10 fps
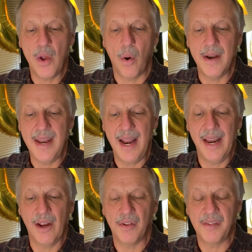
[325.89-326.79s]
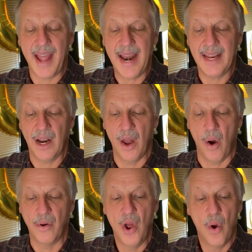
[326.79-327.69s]
you are kneeling or standing
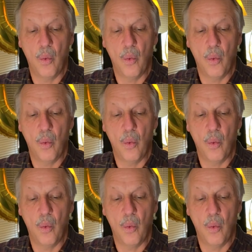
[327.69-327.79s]
alone.